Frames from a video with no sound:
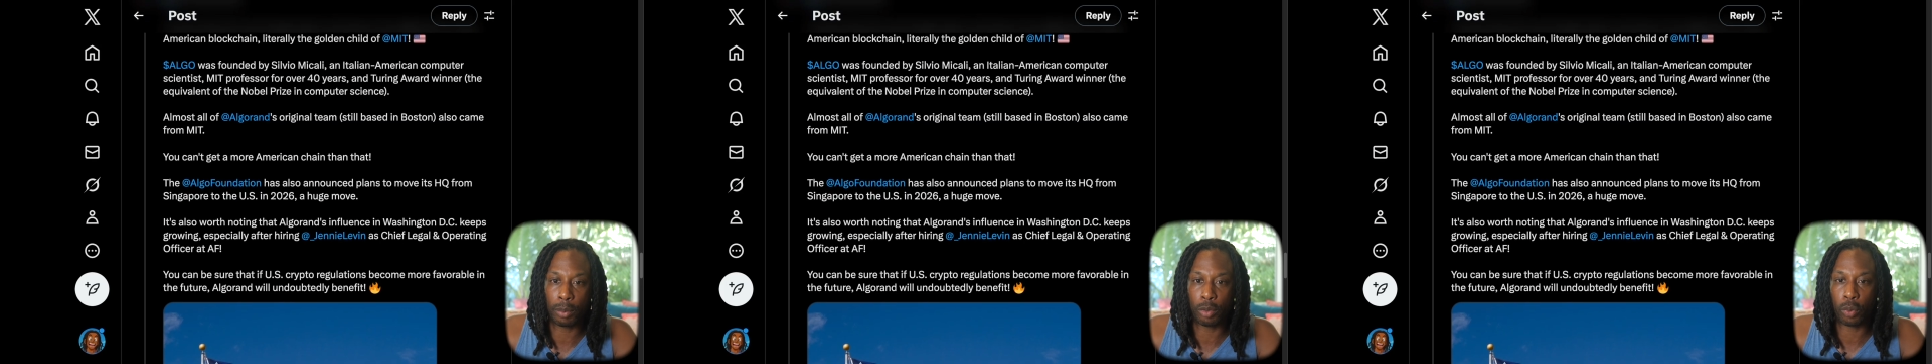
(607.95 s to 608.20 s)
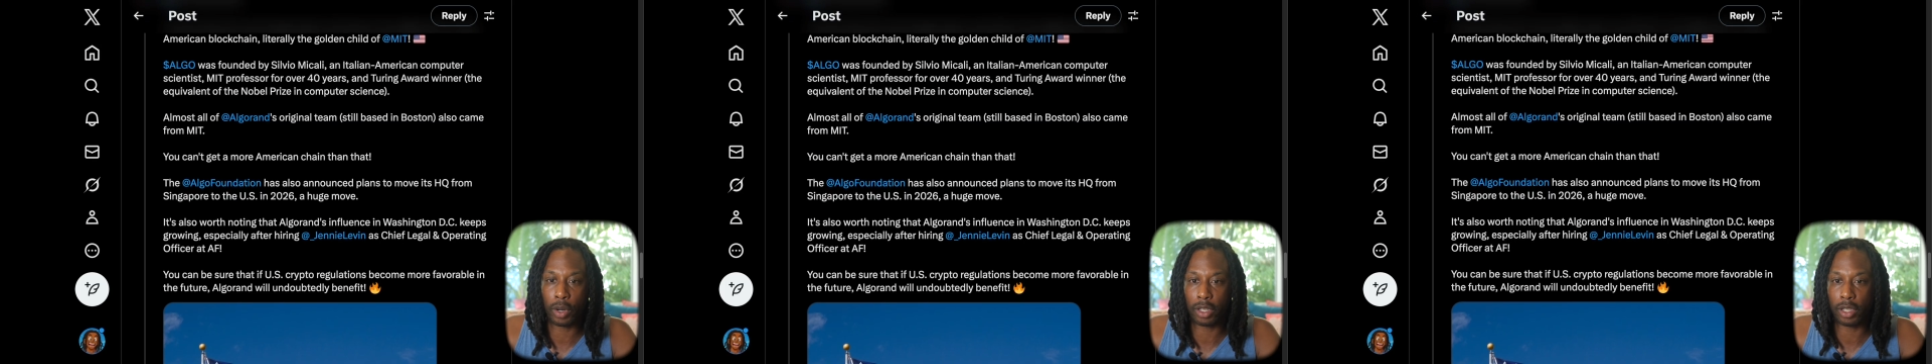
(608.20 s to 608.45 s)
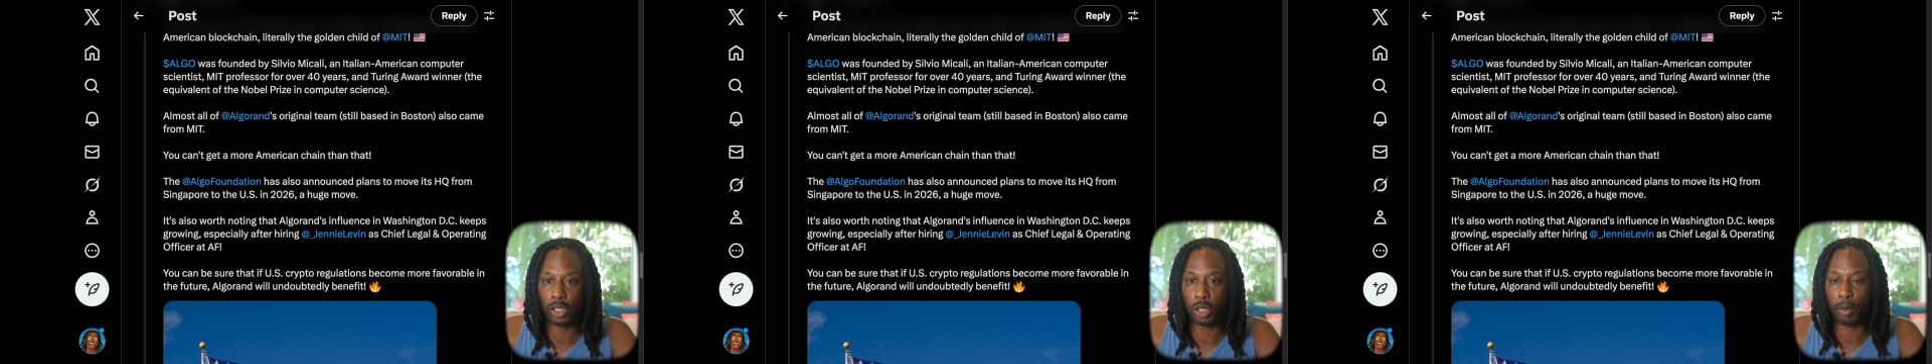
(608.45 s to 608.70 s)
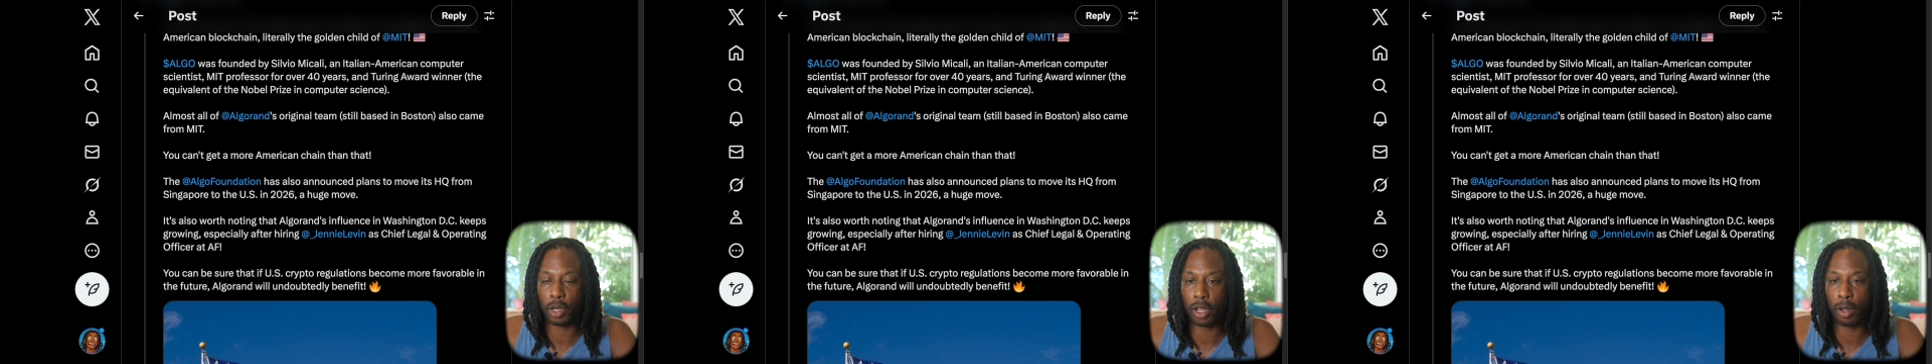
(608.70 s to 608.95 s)
crypto
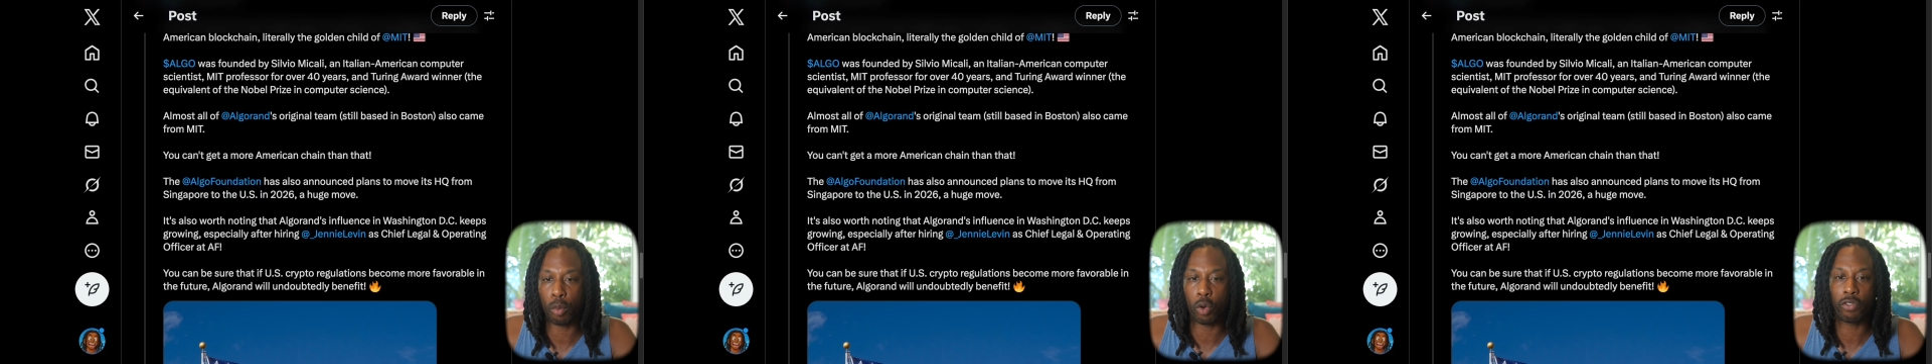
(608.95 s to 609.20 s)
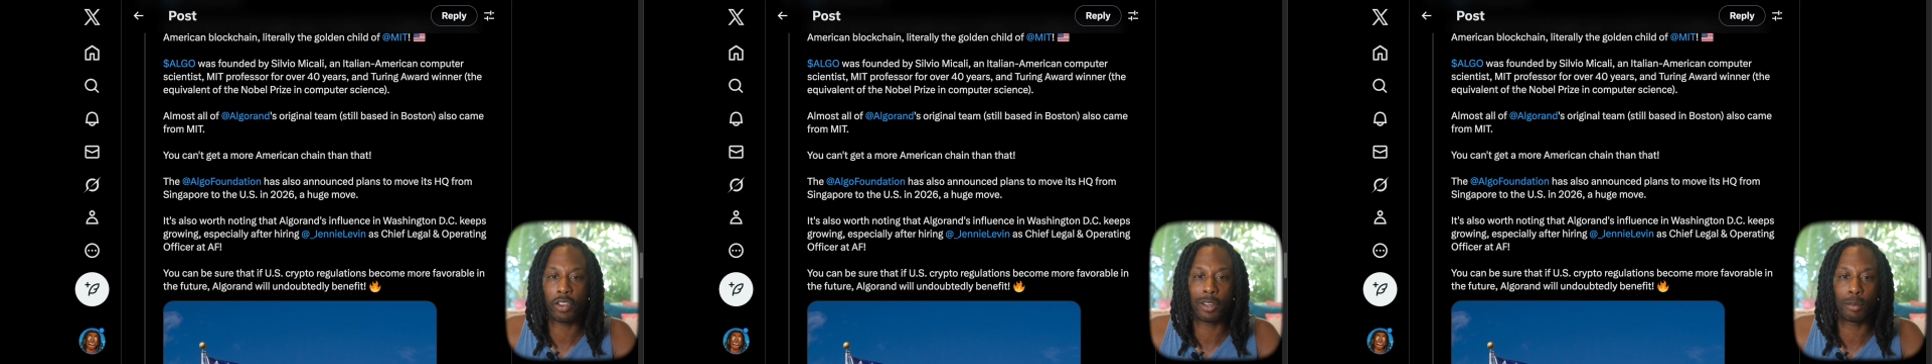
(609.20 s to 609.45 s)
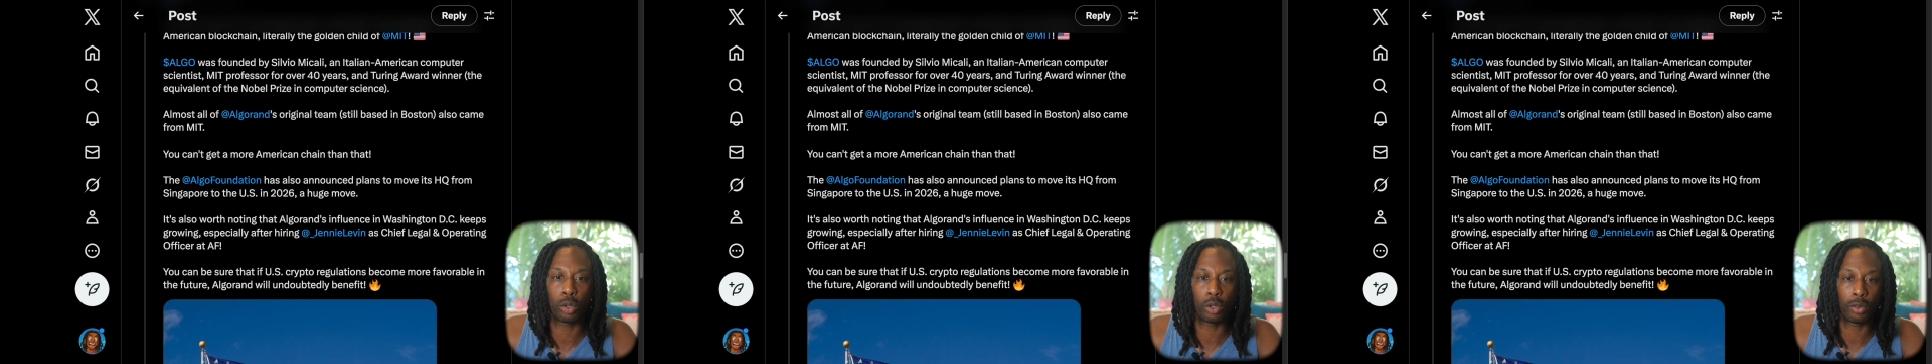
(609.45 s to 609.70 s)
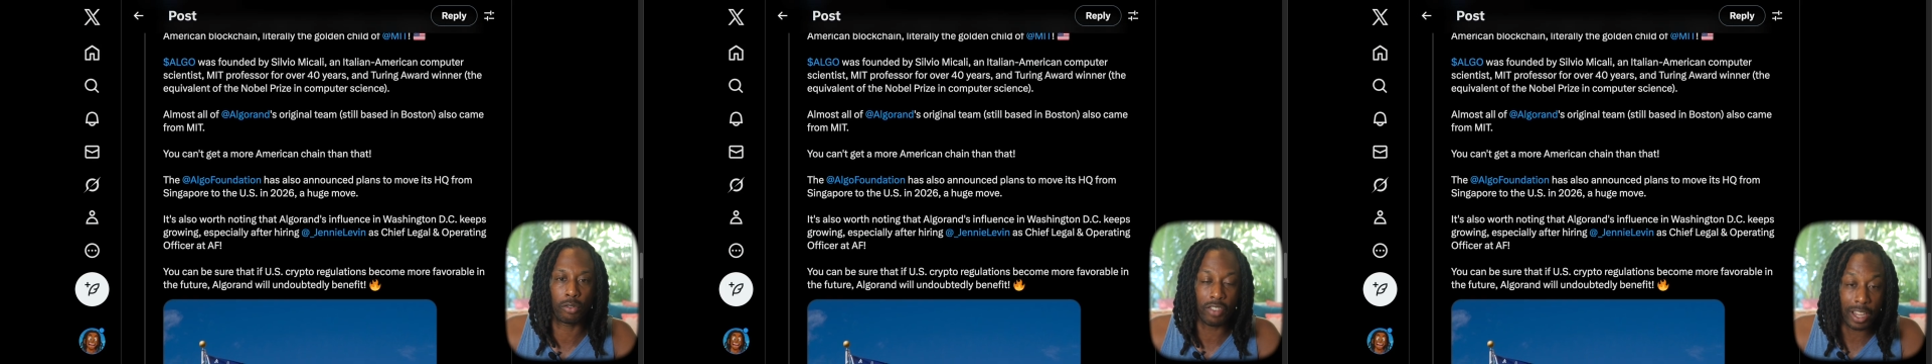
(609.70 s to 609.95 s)
regulation become more favorable,